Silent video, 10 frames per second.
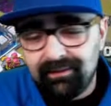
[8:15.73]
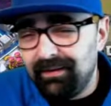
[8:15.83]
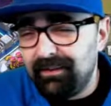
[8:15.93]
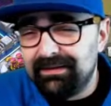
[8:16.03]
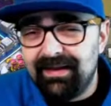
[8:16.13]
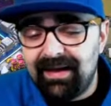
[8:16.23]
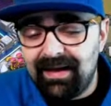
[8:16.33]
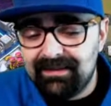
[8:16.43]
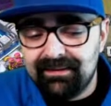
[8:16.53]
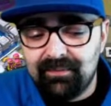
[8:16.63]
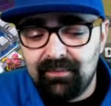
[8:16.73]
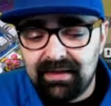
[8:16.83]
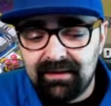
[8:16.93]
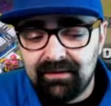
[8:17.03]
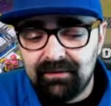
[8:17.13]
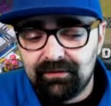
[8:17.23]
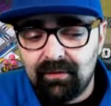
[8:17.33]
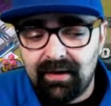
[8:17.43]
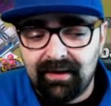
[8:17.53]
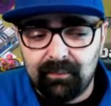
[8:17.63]
Right, because the hogs didn't make it here,
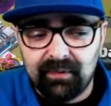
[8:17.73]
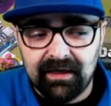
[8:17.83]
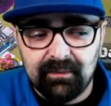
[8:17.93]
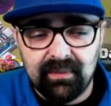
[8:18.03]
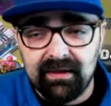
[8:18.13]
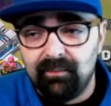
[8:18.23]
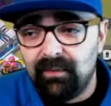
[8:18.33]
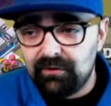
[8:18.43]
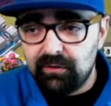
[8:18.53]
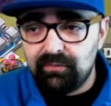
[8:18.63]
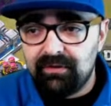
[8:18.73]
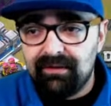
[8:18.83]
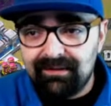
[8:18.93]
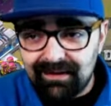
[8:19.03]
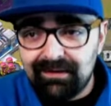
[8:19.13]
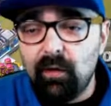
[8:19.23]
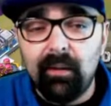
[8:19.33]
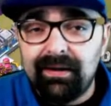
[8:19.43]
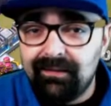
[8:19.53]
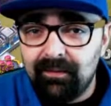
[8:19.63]
so I got plan B. My troops did
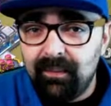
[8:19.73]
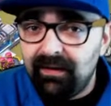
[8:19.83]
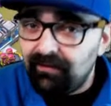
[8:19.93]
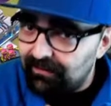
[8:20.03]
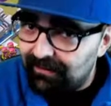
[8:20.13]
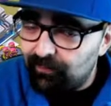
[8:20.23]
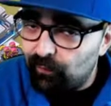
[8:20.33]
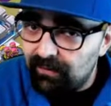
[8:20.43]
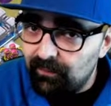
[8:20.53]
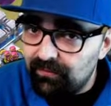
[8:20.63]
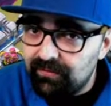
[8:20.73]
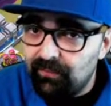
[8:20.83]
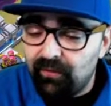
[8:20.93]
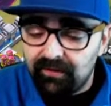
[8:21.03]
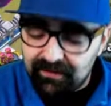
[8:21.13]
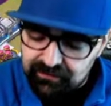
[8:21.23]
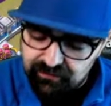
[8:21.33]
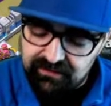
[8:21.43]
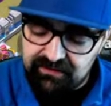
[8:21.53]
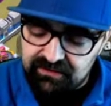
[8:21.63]
go into the base, so that's one of the most important things.
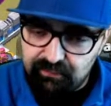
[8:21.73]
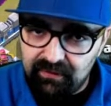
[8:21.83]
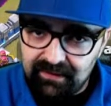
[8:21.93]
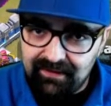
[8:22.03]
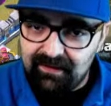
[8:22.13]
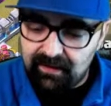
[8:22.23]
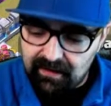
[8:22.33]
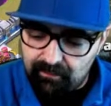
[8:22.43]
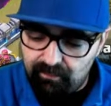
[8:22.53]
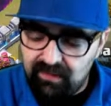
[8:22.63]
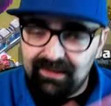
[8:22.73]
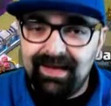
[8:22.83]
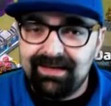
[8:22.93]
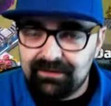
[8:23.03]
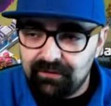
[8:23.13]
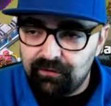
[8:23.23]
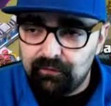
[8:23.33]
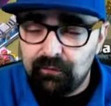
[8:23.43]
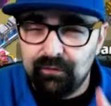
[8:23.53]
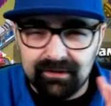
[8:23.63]
So they split and kind of blasted
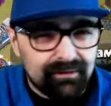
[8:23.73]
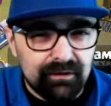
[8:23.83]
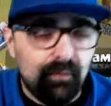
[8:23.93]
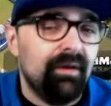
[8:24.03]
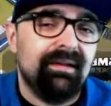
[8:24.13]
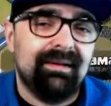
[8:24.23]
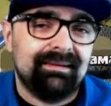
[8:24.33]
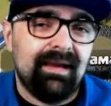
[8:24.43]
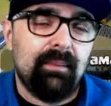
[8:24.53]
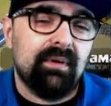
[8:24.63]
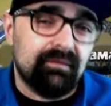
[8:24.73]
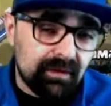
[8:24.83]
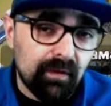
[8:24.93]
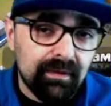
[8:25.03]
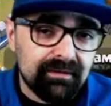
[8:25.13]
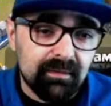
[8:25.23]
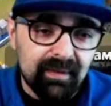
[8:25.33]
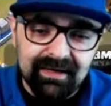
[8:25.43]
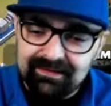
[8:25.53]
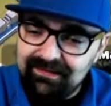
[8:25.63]
through, and you want that to happen. If they go into the
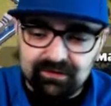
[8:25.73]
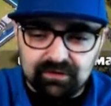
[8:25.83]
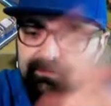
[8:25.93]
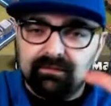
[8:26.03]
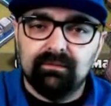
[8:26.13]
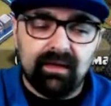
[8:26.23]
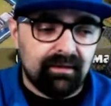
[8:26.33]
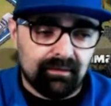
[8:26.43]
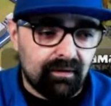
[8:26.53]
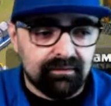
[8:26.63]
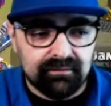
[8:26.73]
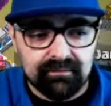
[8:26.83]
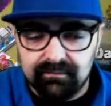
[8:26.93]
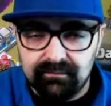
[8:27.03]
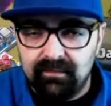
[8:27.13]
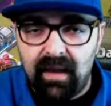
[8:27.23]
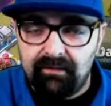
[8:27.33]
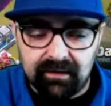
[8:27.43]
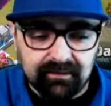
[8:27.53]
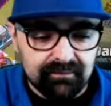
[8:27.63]
base and they just kind of cause
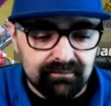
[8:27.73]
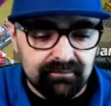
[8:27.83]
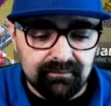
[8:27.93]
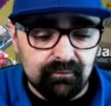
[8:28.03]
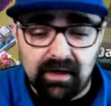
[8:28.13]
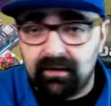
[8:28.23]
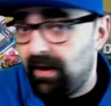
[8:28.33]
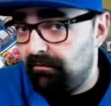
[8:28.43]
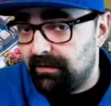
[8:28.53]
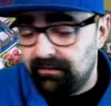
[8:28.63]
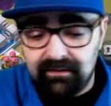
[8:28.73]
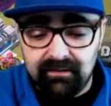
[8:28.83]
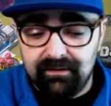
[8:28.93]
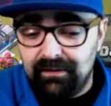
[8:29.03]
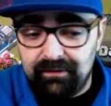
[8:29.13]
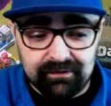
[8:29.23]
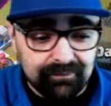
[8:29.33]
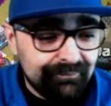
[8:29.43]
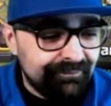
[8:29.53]
havoc, wreck havoc. Notice.